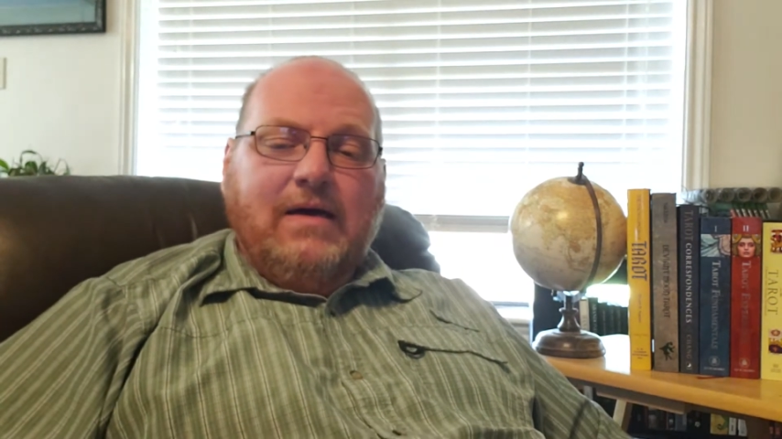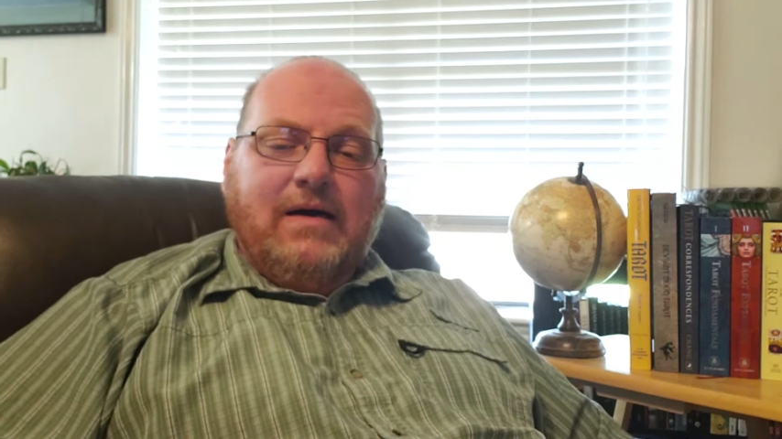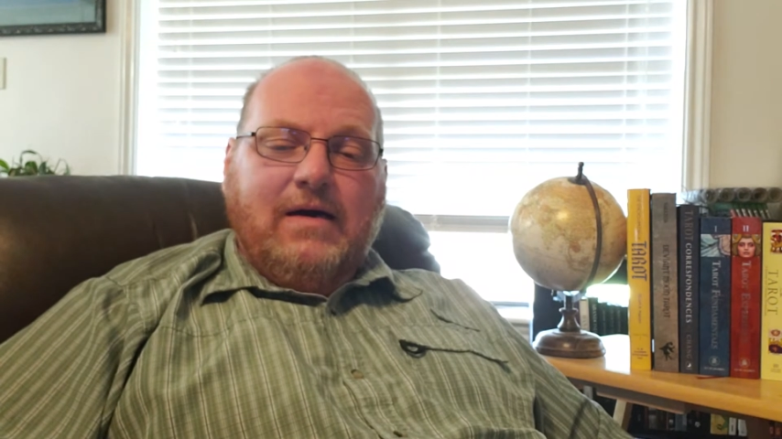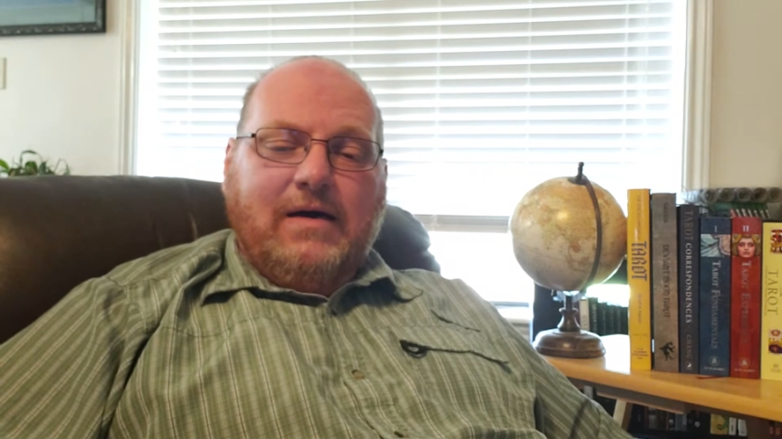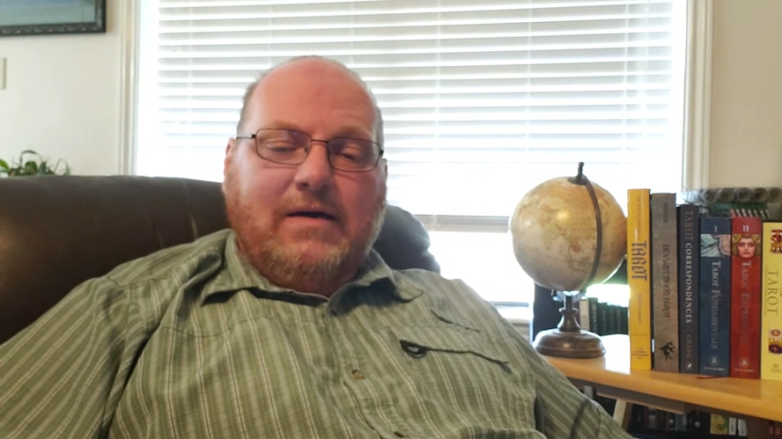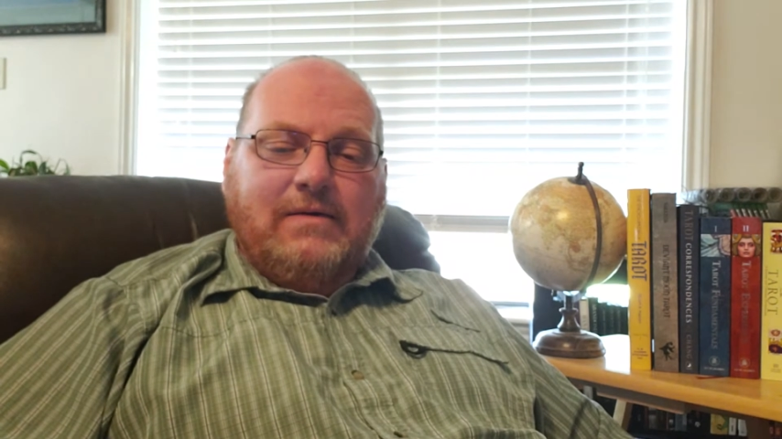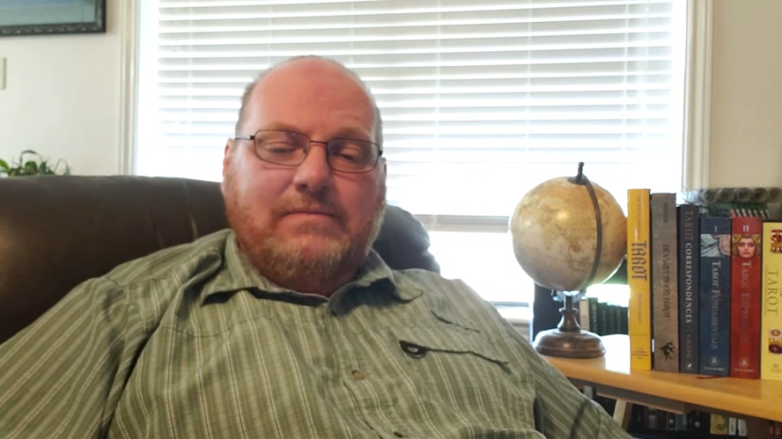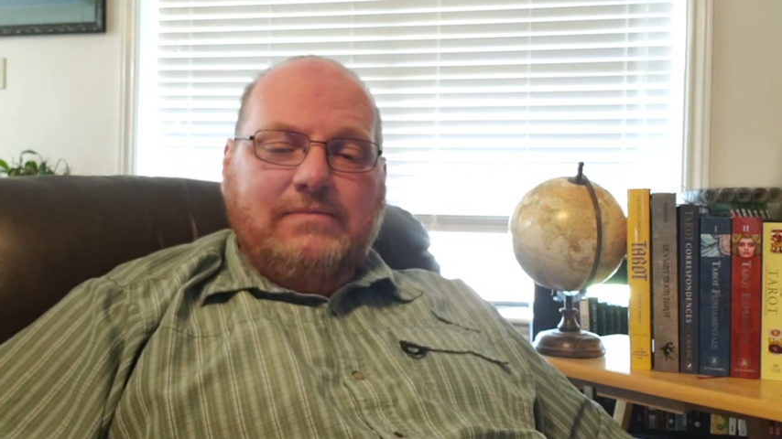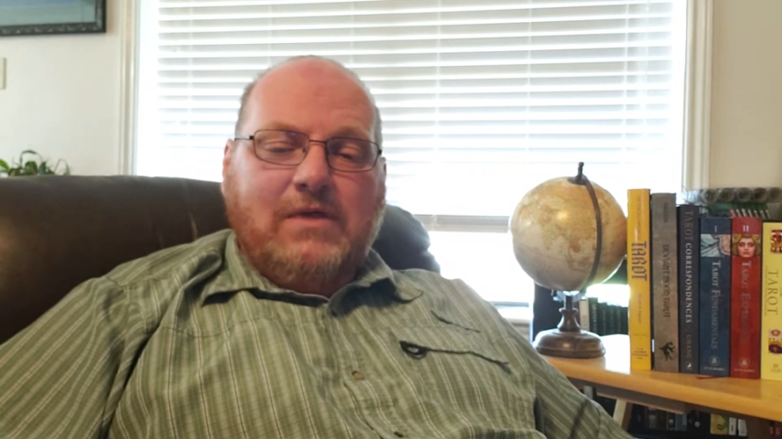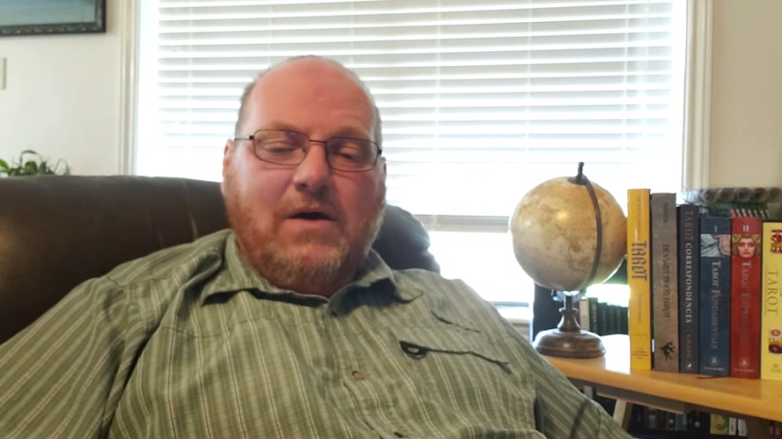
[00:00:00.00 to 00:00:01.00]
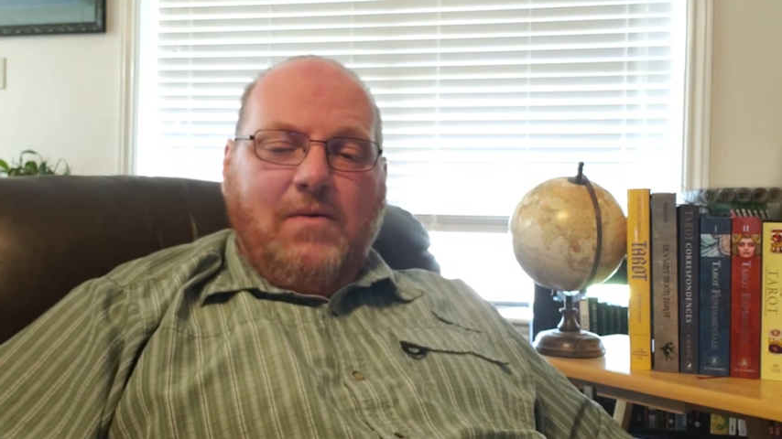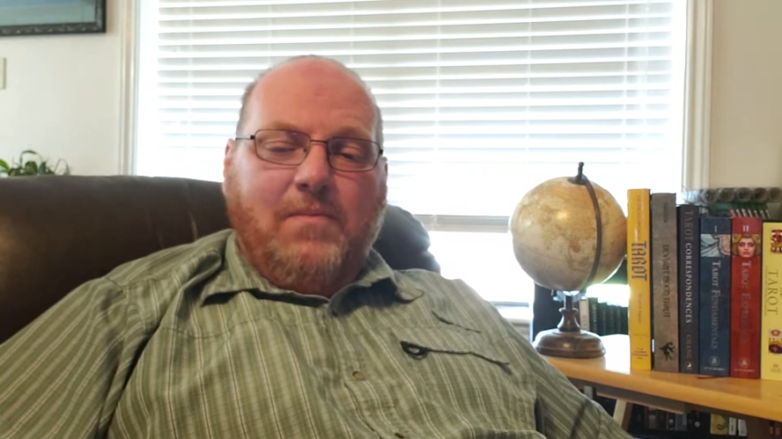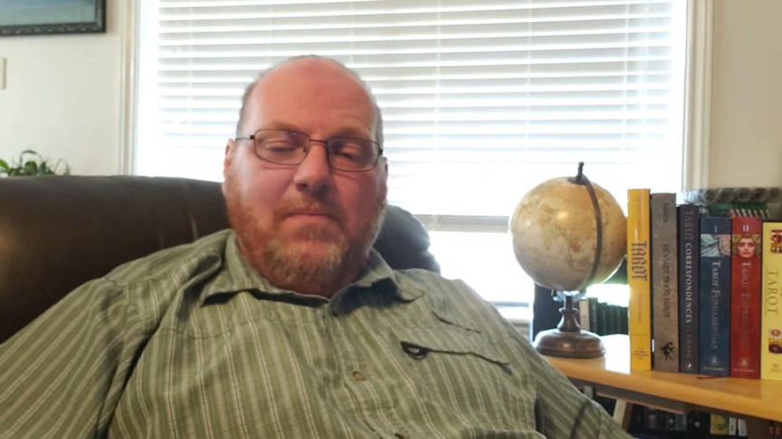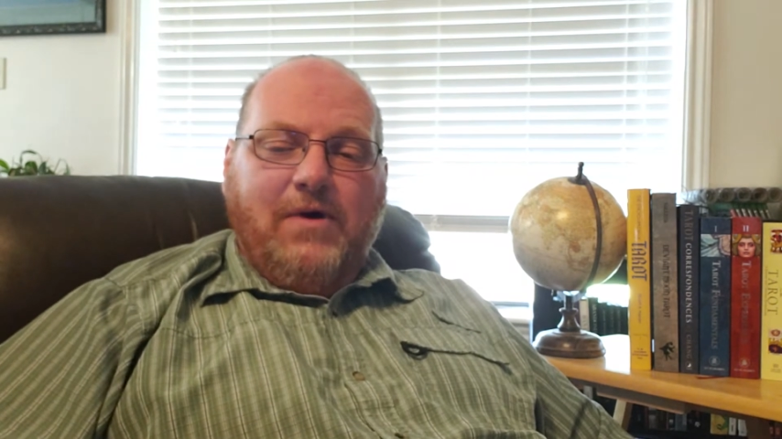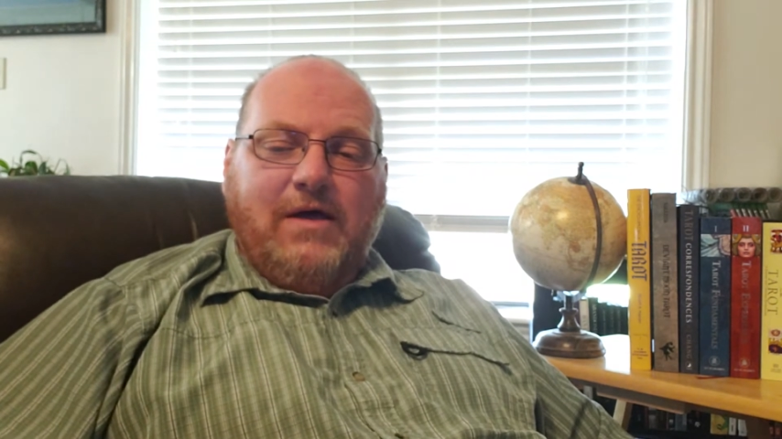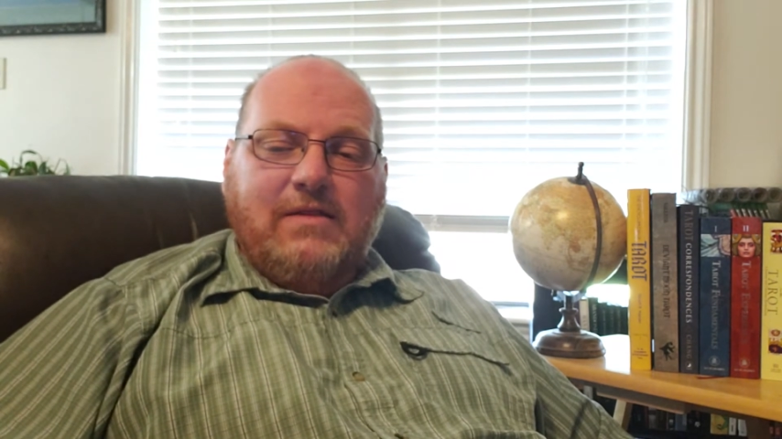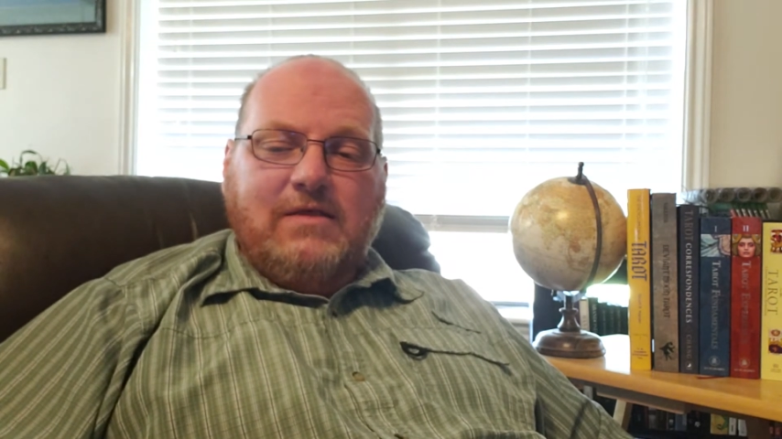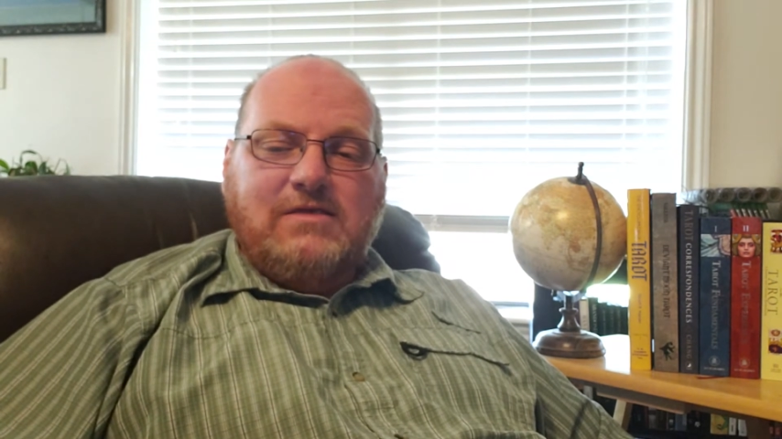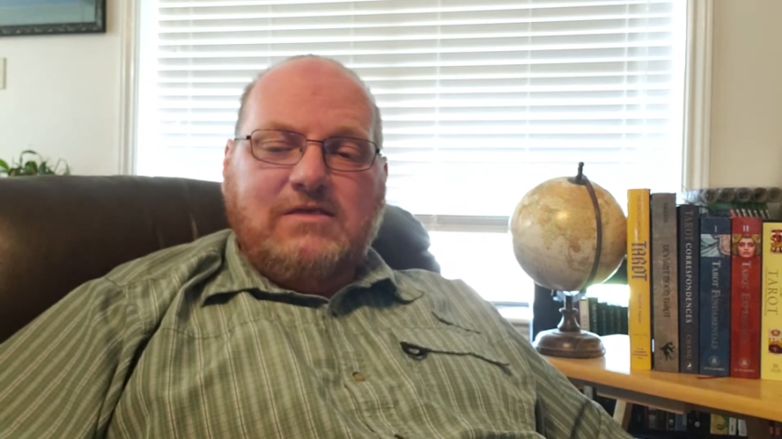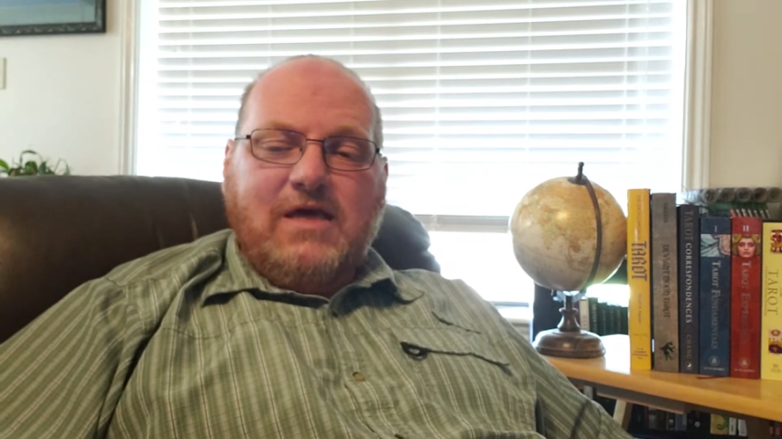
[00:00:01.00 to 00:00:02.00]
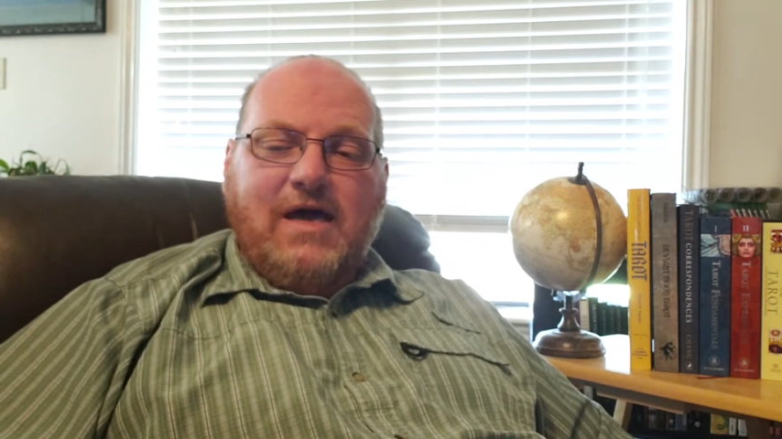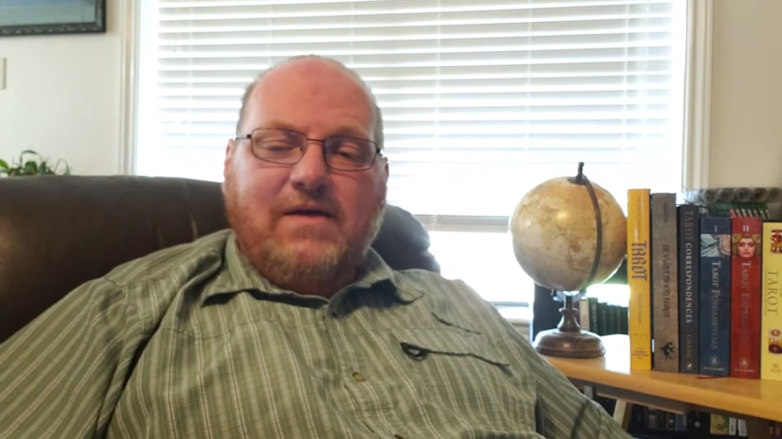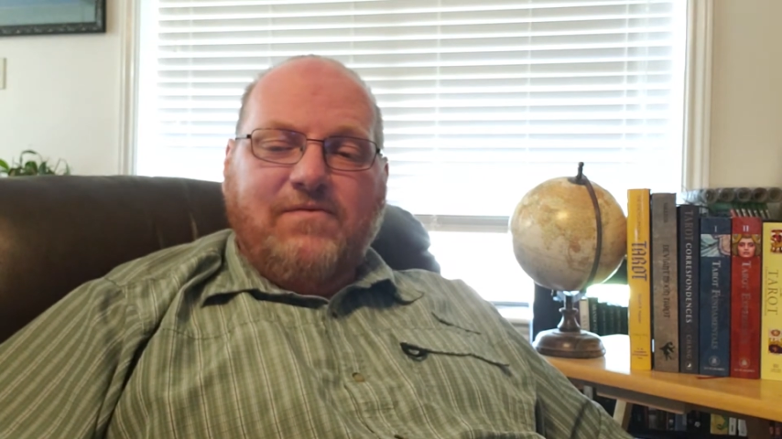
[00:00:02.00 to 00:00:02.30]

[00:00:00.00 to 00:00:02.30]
Um, but this deck